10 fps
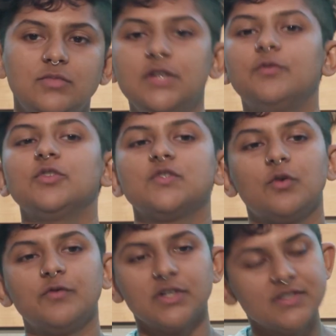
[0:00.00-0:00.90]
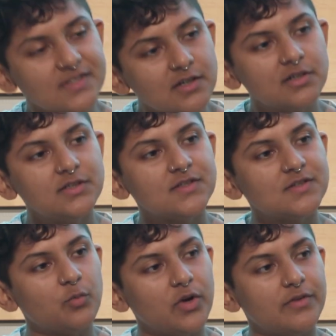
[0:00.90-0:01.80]
different sort of concerns
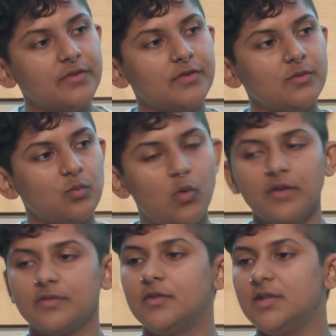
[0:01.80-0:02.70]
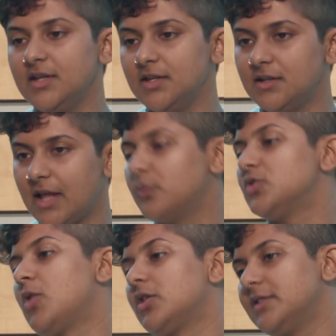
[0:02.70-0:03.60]
with what the language
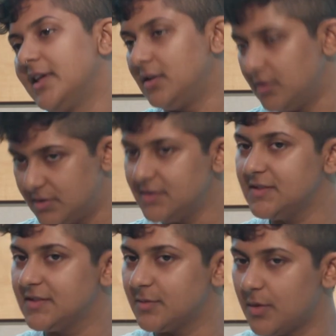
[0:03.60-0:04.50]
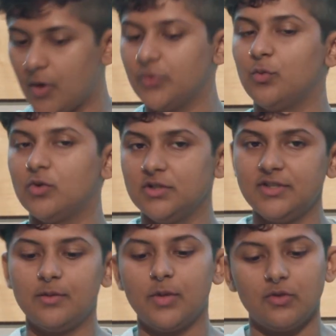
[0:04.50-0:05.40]
model then learns about the world
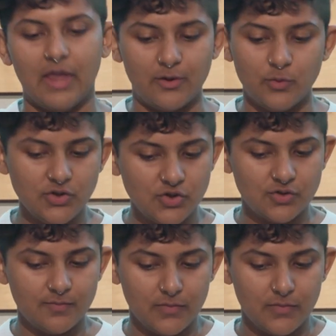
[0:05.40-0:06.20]
and about language,